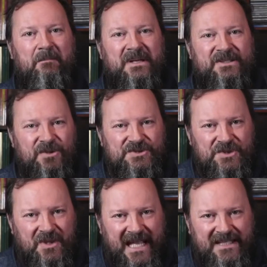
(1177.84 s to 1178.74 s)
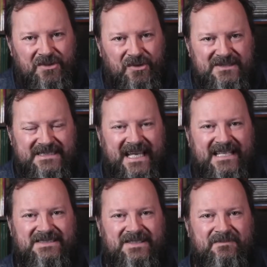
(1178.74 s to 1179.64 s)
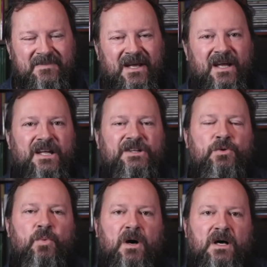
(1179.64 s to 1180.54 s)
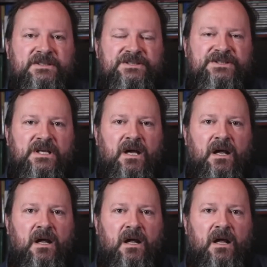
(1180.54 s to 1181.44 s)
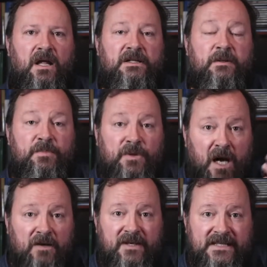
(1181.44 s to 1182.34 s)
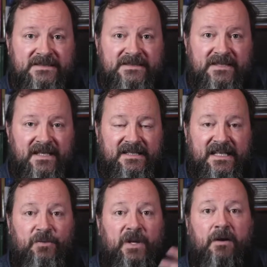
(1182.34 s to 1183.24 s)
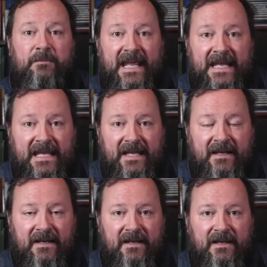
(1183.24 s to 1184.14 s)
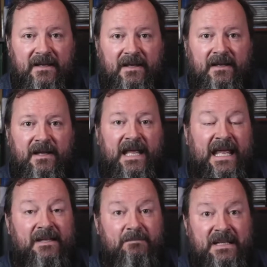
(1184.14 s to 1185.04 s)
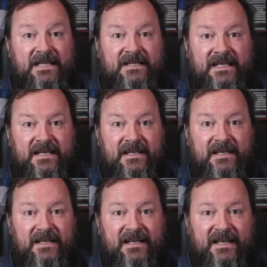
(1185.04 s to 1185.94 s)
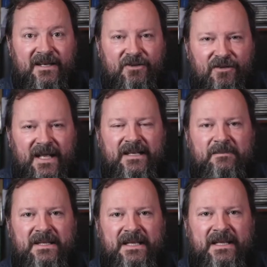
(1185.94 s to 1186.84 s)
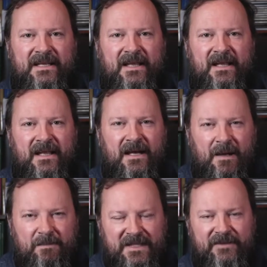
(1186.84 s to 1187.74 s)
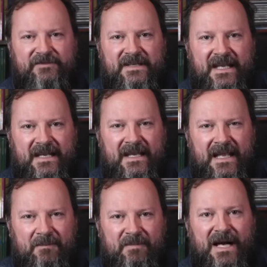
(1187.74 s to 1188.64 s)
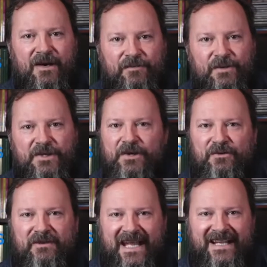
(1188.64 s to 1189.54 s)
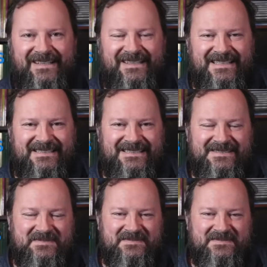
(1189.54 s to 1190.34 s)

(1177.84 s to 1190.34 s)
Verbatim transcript: but also enthusiasm towards the progress that we are making and building incredibly uplifting and powerful new realities.